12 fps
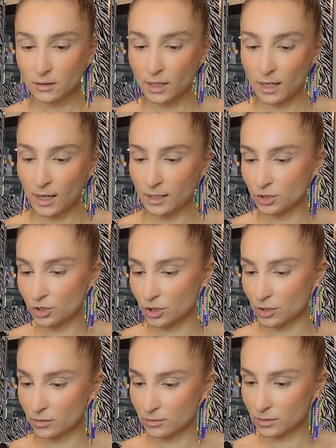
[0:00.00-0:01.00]
the
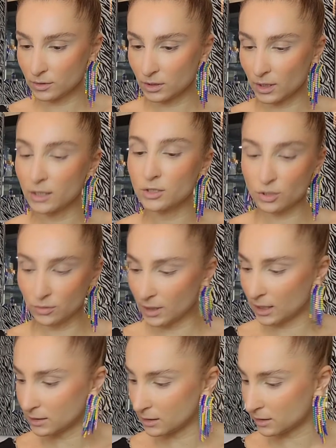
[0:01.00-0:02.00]
Angel. Is it Angel?
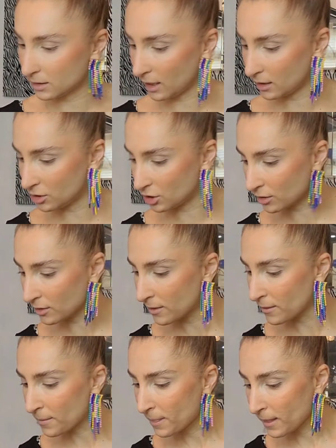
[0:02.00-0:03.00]
Yes, it's Angel.
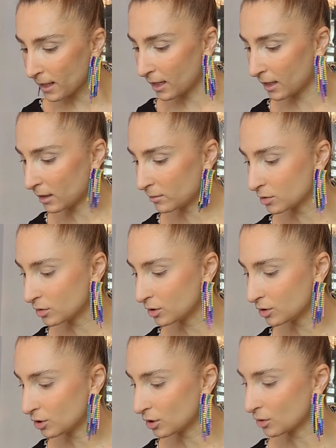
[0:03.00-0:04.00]
And I'm
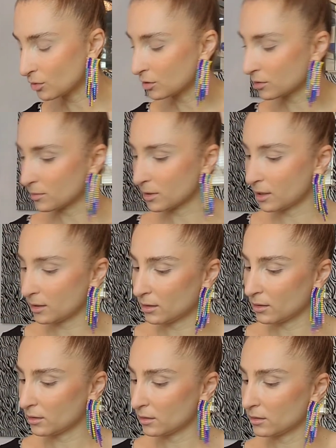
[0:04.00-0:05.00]
going to use my
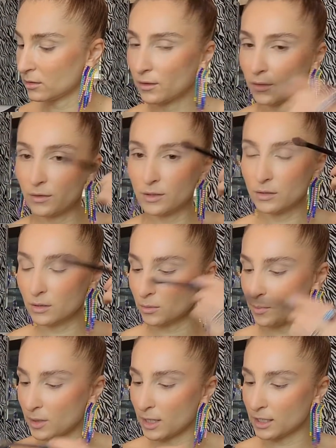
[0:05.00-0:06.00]
thinner
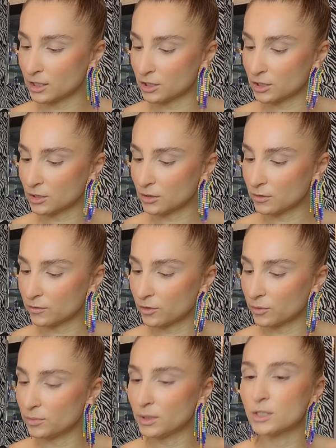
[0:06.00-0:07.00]
brush
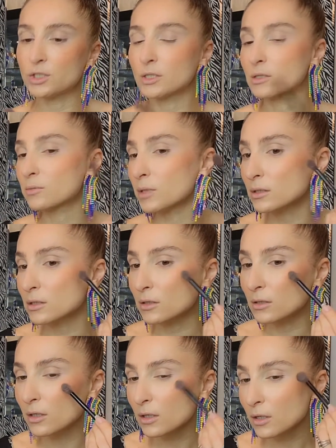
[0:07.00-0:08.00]
from BH
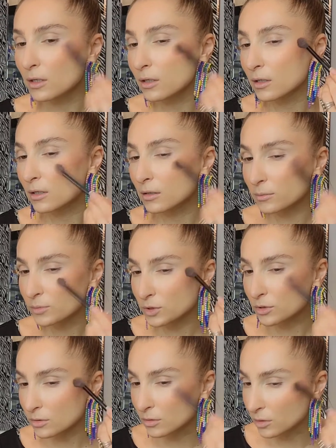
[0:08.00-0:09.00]
Cosmetics, and I'm
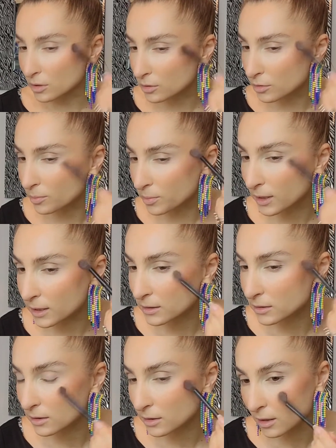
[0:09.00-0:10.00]
just going to
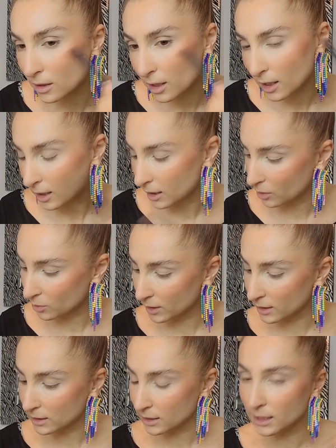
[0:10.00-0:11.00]
place it. And I
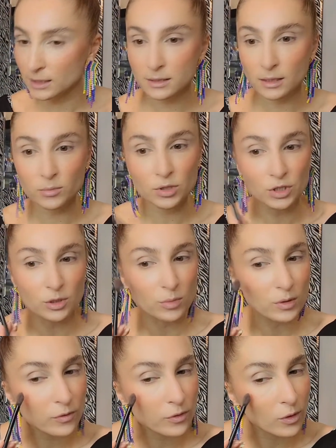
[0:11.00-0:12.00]
already had some
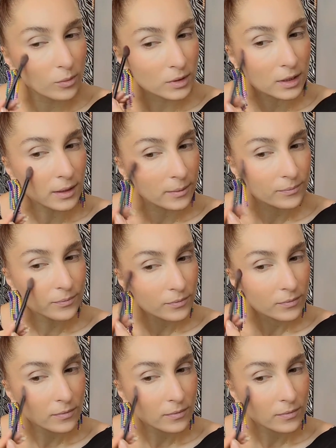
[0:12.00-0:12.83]
shimmer from the